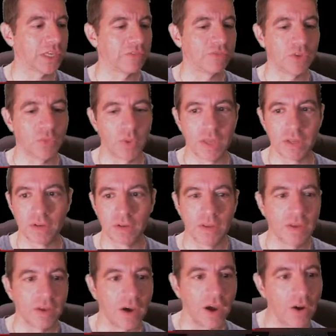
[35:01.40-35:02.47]
if you went
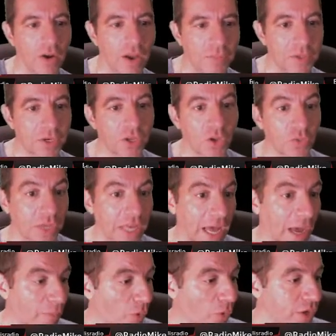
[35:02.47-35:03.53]
All right, I'm going to go the
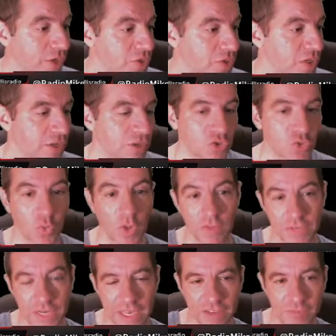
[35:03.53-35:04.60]
Cowboys,
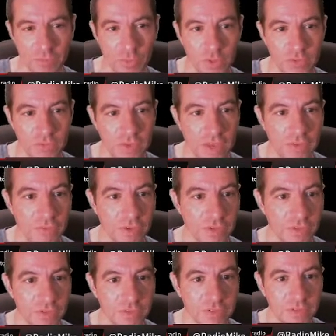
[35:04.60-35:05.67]
12.5 point favorite.
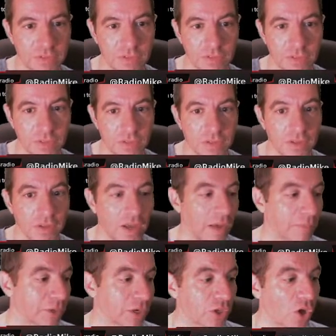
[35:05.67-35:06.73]
I'm
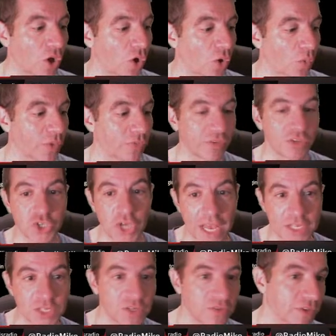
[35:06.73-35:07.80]
going to go with the
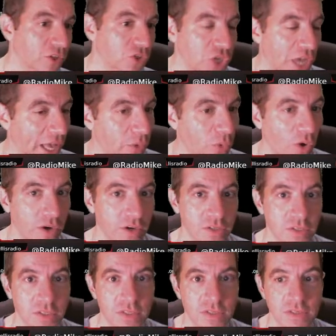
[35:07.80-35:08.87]
Jacksonville
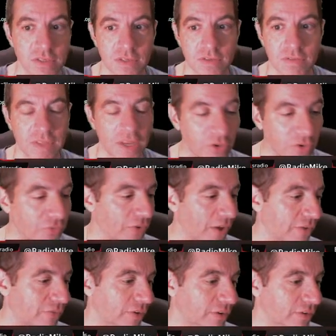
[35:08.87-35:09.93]
Jaguars. They're a
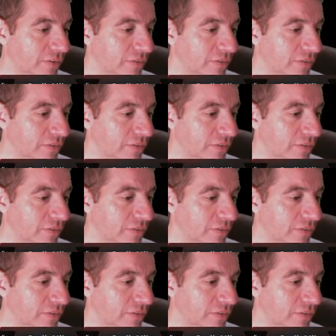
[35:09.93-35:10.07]
favorite.